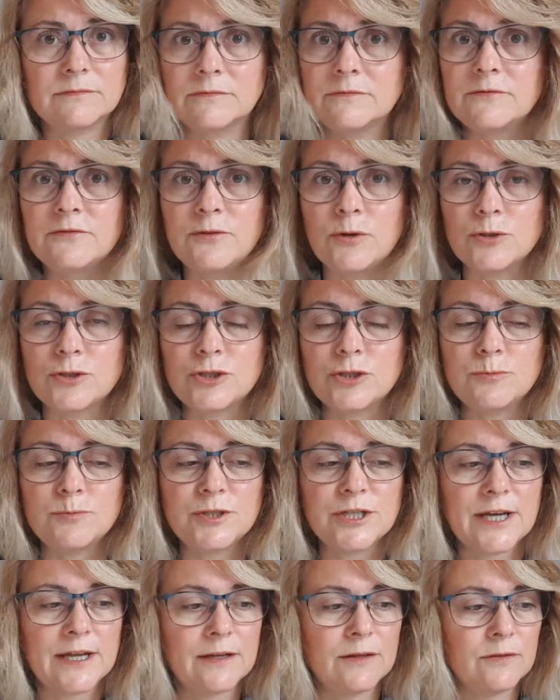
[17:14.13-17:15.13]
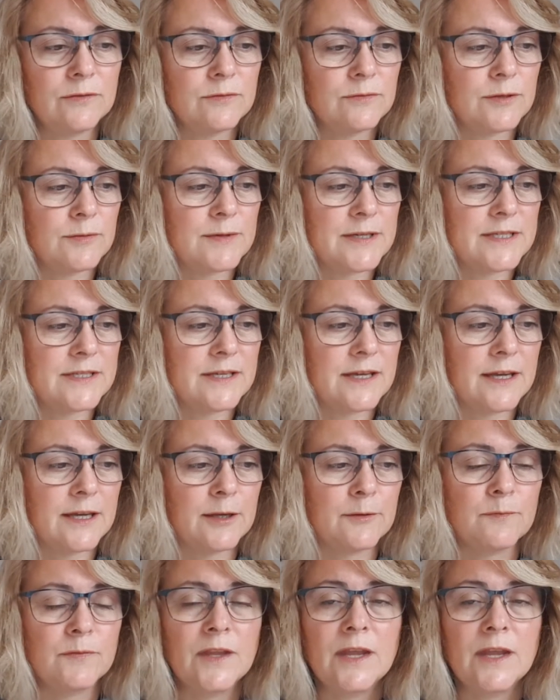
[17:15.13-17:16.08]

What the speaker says: floss tube channel. What am I saying?